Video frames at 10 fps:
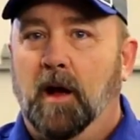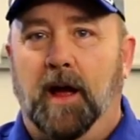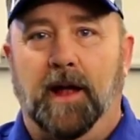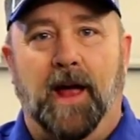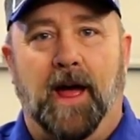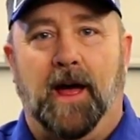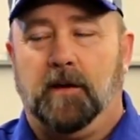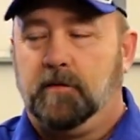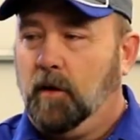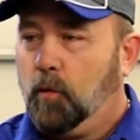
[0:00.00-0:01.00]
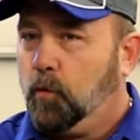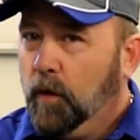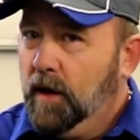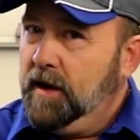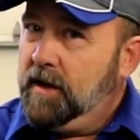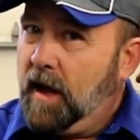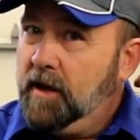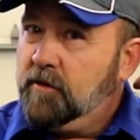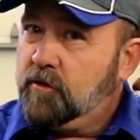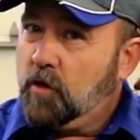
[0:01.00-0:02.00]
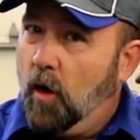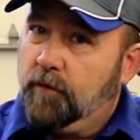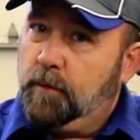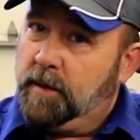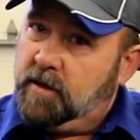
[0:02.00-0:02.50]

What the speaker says: It has a really nice soft